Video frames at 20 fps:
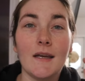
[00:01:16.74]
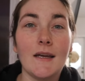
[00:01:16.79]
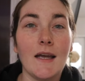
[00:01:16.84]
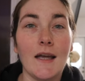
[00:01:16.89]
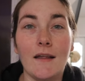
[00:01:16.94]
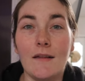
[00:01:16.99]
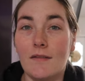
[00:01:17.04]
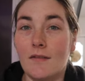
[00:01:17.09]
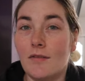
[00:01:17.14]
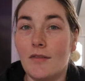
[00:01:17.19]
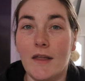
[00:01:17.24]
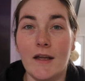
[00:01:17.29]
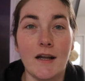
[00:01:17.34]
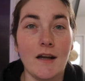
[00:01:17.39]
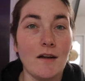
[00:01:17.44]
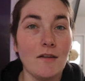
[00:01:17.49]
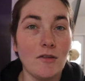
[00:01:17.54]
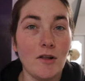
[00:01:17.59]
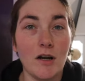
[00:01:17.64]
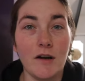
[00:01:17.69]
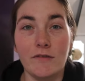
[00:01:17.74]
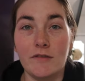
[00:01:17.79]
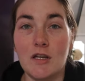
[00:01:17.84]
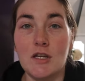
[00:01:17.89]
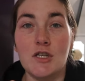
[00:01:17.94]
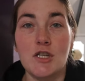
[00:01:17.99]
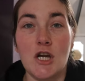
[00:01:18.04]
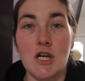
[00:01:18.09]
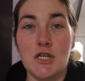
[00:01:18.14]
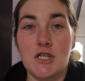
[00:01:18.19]
I don't like a lot of
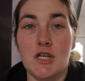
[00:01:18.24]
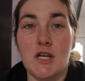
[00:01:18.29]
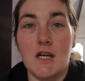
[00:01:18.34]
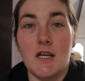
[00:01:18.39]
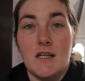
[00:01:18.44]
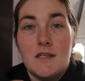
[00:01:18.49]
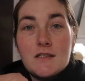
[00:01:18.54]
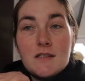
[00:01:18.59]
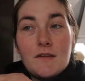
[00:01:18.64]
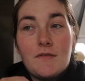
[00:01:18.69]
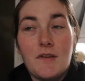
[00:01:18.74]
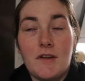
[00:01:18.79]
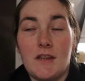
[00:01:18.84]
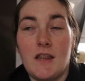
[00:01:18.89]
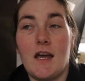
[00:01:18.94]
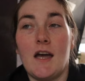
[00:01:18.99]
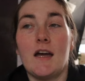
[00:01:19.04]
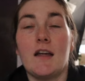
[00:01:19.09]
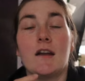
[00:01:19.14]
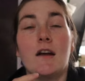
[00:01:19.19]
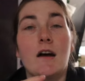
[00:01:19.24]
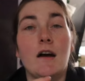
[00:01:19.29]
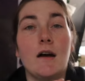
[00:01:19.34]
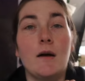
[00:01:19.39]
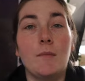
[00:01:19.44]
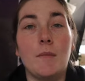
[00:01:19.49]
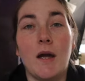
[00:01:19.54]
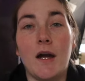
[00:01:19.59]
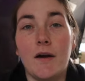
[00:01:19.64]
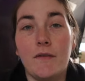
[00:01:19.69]
congestion and stuff like that.
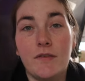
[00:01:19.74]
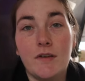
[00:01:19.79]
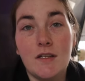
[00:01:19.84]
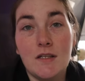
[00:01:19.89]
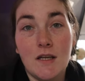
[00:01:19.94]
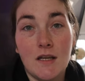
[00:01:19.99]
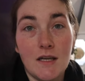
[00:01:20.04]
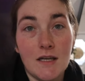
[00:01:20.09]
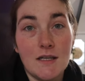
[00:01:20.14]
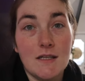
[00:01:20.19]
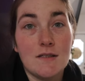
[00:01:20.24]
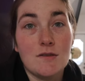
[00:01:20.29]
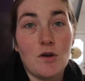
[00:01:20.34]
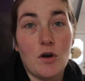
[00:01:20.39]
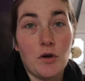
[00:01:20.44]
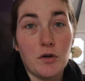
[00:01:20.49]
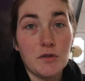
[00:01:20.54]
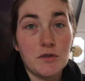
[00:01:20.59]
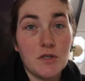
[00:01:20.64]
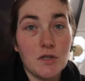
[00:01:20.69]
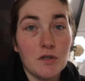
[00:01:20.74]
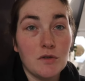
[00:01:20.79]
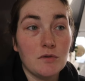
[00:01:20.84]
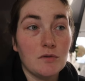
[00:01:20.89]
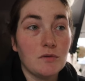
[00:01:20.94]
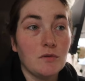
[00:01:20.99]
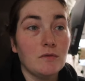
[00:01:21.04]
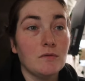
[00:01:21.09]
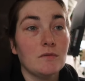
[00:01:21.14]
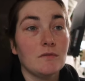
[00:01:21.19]
Um, Alfie is
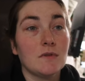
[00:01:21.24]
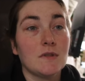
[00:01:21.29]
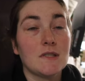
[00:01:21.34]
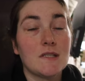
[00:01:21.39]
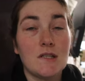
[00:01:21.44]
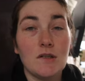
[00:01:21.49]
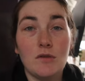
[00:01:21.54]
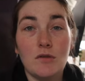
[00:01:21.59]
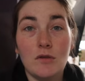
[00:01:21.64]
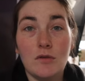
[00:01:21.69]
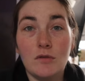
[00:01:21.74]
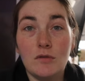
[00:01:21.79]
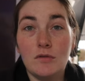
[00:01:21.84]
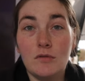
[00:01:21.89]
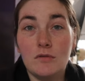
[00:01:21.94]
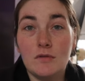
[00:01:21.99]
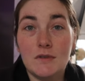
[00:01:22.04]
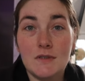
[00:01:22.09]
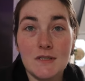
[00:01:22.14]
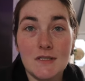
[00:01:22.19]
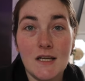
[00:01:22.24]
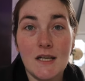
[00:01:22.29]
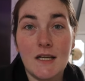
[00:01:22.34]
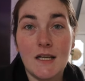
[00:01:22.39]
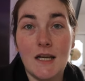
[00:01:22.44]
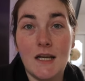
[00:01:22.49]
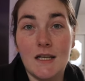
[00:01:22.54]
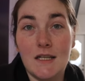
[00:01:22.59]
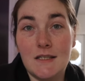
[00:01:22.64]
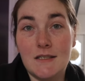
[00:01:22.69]
also still
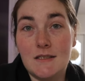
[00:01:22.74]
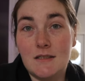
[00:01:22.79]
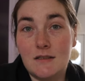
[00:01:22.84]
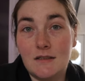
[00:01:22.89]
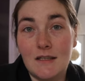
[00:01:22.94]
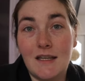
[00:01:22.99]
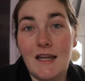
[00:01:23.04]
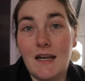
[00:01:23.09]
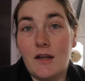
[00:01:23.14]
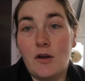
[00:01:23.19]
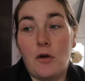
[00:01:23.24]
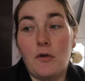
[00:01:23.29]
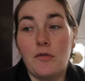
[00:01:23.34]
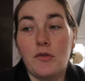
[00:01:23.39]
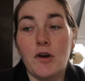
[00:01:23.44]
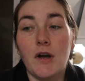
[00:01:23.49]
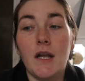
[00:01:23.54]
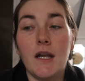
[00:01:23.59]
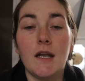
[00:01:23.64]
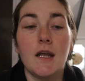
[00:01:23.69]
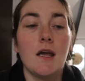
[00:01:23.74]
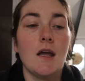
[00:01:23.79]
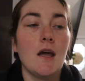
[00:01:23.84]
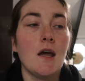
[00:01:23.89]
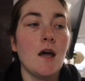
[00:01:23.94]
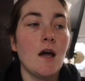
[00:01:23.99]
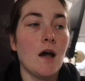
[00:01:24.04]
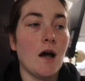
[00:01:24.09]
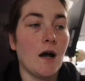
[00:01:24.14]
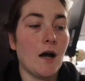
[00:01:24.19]
sick and he's getting over it.
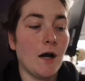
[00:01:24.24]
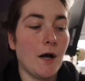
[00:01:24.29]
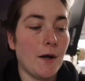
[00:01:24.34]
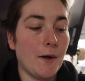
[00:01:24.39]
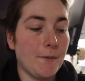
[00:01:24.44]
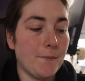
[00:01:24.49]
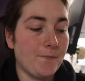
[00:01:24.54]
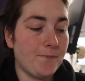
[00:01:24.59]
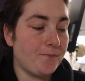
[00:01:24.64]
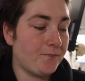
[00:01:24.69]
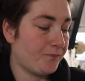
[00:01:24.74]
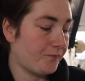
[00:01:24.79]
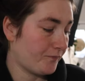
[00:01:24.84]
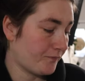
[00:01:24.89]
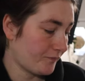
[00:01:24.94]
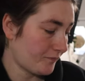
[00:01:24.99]
Um,